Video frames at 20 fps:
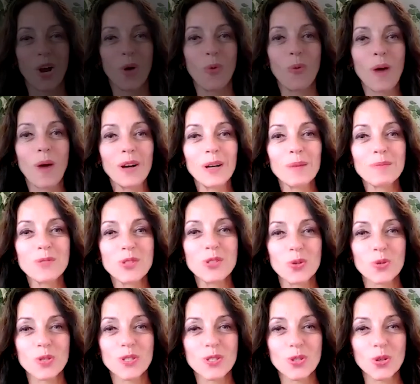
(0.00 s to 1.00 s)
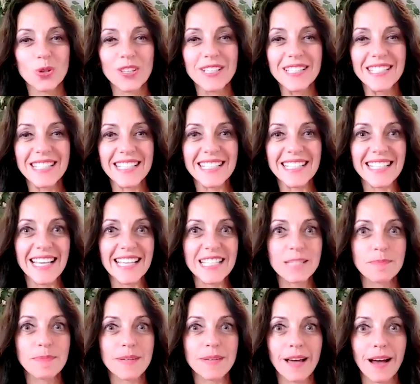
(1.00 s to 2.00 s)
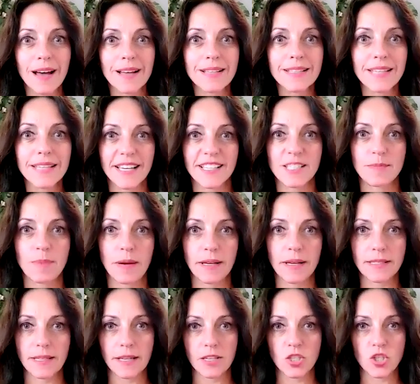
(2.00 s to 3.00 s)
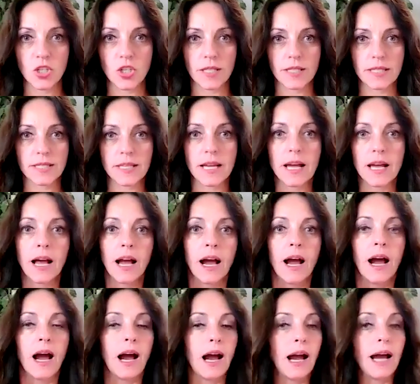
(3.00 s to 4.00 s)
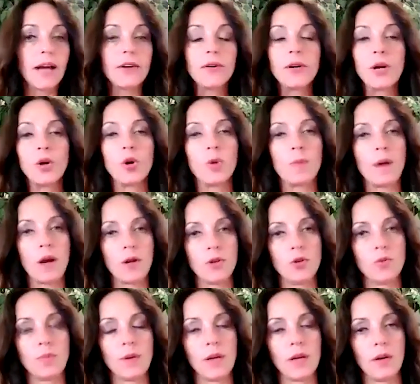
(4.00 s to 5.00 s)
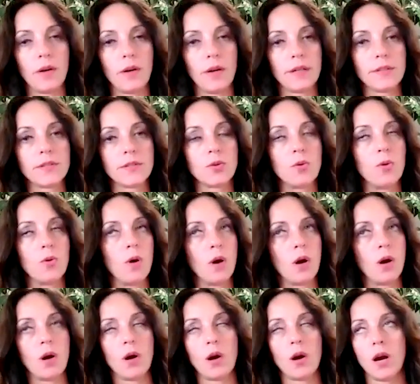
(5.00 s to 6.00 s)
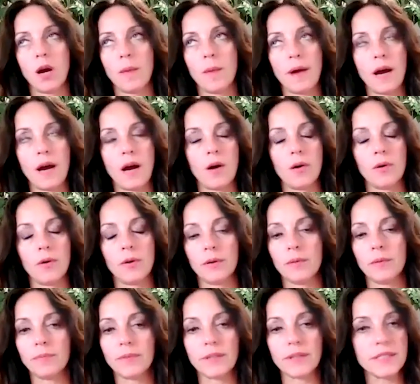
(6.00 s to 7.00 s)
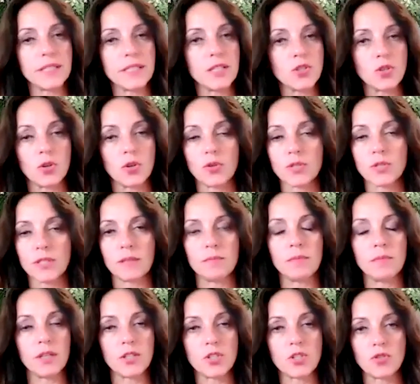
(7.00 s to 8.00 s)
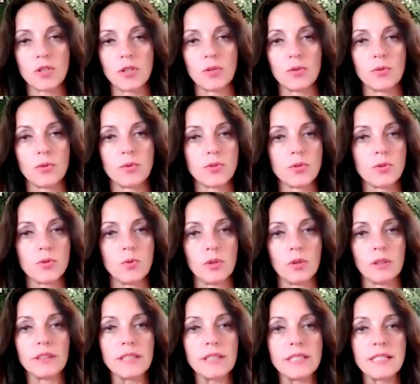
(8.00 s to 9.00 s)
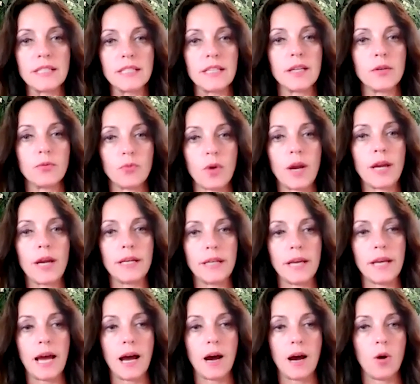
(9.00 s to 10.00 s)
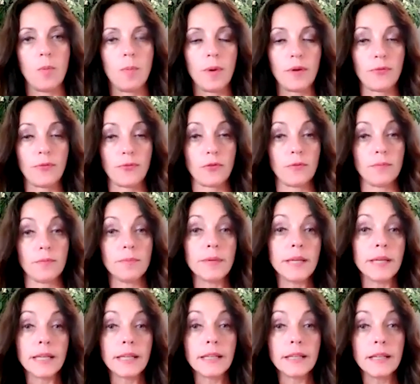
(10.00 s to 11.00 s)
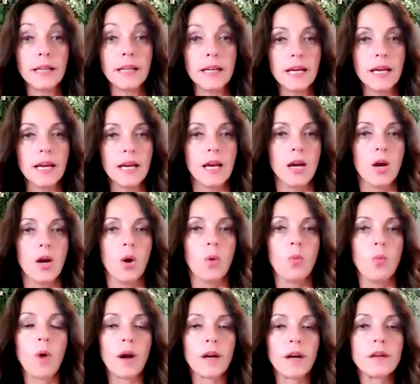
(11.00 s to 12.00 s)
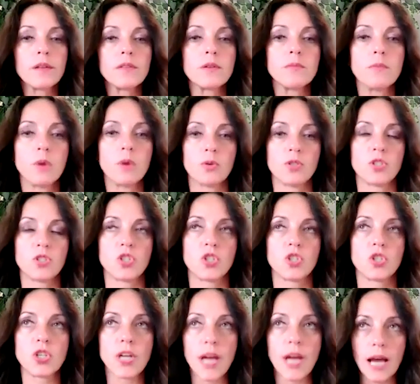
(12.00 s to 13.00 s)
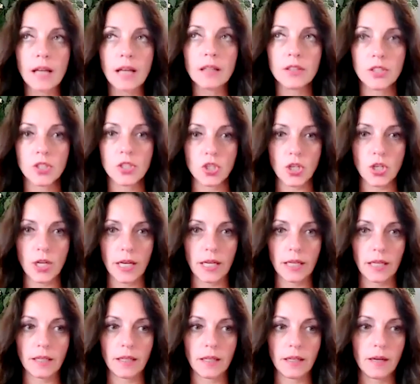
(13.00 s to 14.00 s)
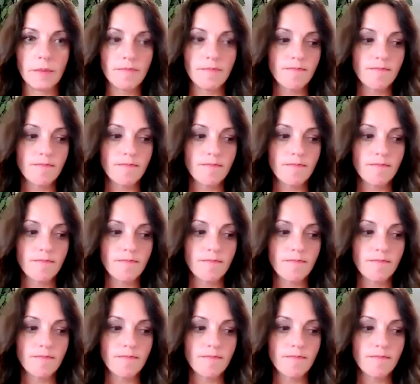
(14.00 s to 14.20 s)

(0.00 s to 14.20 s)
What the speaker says: Welcome to Student Success Beyond Expectations. I don't know about you parents or about the teachers and administrators who are listening right now, but for me, one of the most challenging